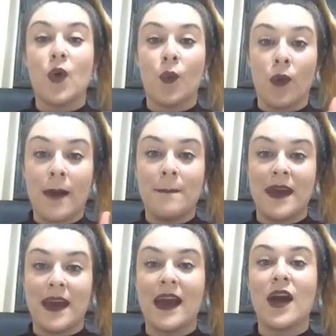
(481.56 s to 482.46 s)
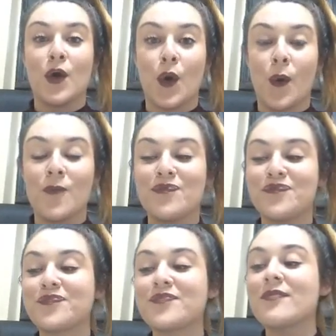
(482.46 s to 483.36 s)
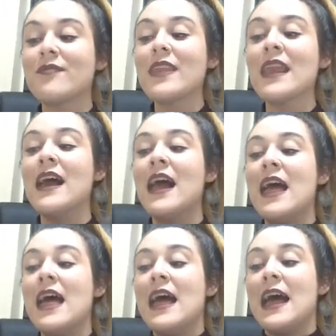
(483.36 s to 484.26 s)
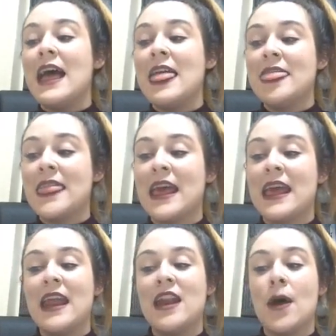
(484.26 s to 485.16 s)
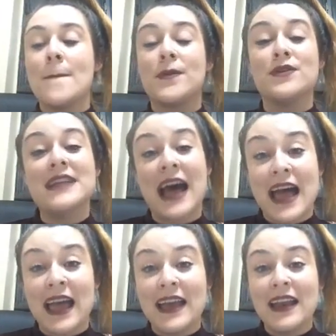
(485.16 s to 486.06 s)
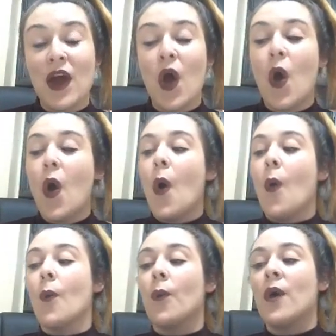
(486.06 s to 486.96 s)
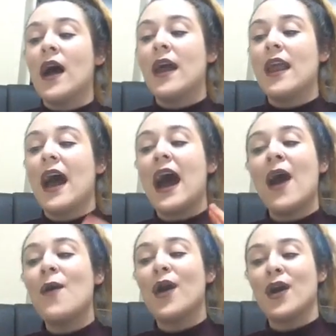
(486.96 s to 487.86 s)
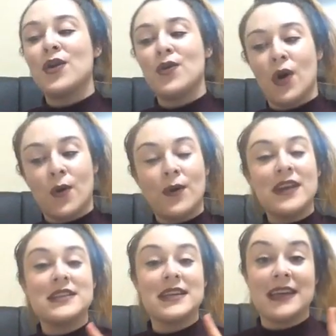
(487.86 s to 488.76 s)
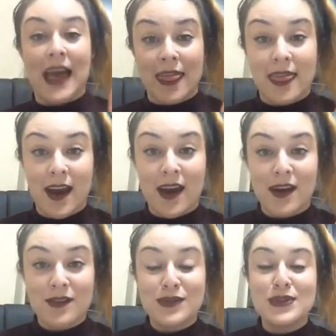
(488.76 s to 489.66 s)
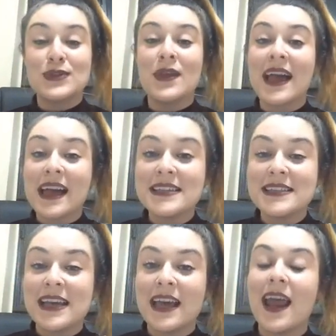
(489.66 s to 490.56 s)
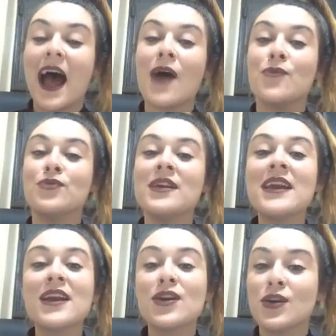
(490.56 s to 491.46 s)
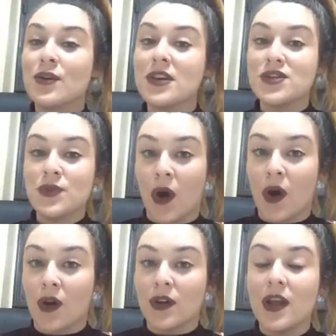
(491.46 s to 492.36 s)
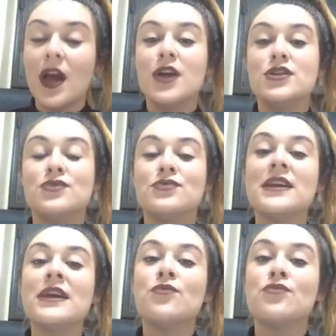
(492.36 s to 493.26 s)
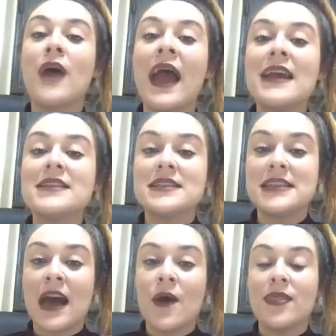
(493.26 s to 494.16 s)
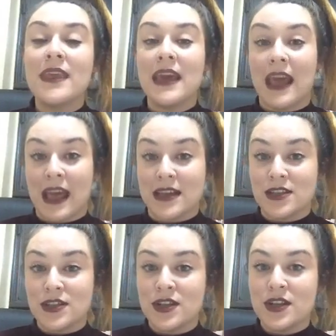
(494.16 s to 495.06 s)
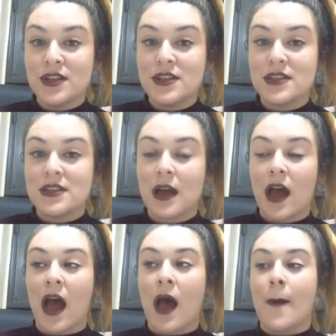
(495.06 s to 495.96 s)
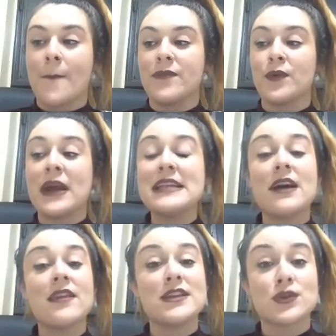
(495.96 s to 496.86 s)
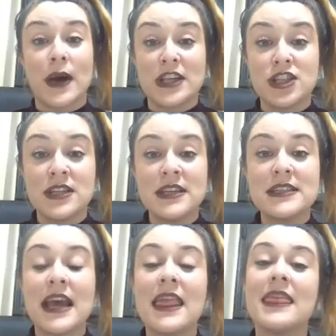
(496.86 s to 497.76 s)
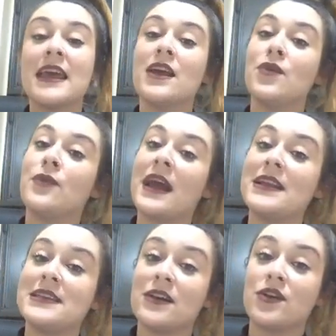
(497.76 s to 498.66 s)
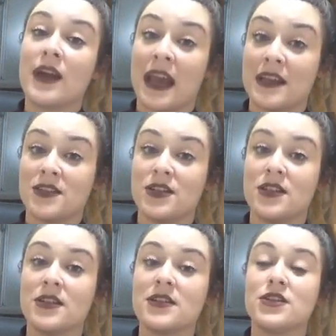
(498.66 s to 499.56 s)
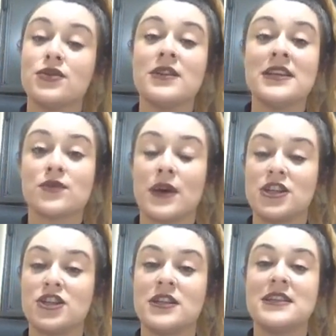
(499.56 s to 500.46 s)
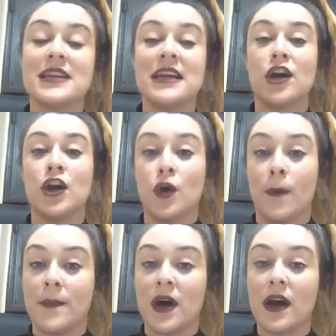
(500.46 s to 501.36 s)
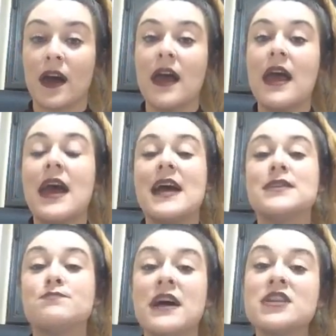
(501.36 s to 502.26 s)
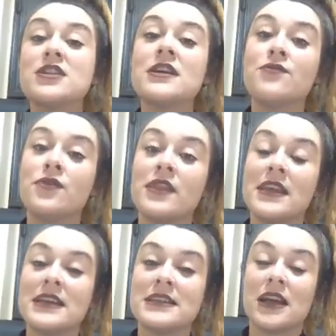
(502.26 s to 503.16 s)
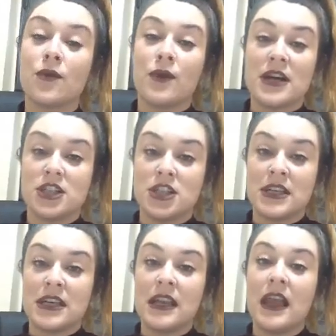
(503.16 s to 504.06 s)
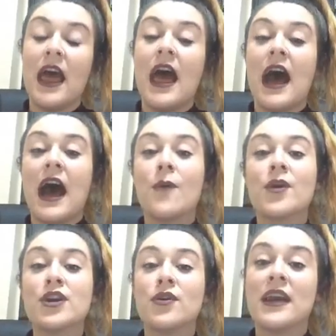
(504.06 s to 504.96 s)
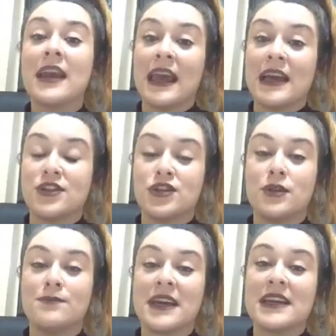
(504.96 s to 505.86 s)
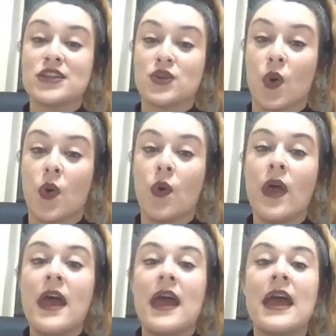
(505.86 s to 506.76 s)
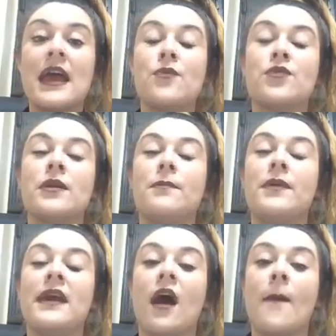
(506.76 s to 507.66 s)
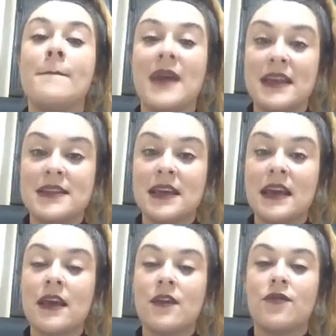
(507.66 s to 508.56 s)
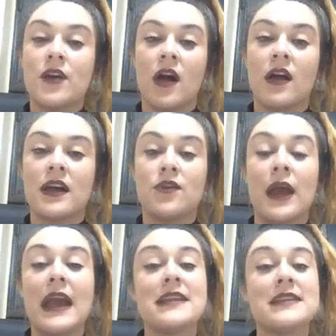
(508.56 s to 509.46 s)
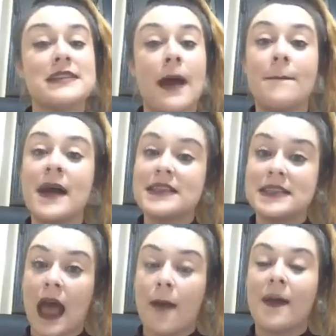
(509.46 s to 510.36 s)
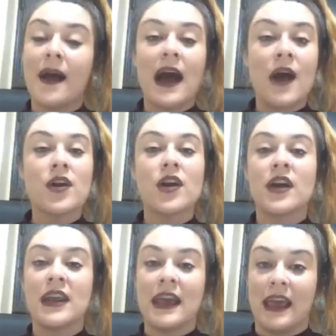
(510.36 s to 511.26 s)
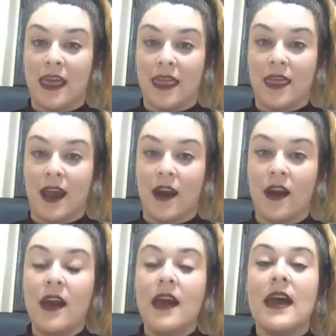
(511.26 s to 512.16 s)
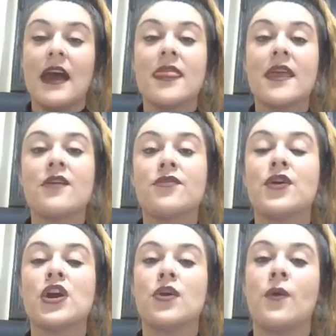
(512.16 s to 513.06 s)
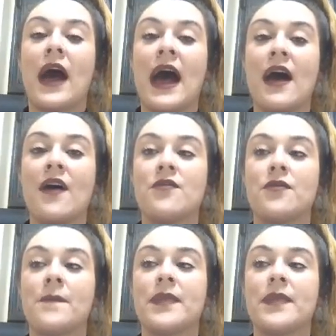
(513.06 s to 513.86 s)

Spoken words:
One big goal. And then number 9, how are you going to get there? So like I said, I really encourage you all to really write down the answers, write down these questions, and then write down your answers to these questions in a notebook. Especially for this question, how are you going to get to your biggest goal? It would be amazing if y'all can write step by step how you're going to get there, and therefore you have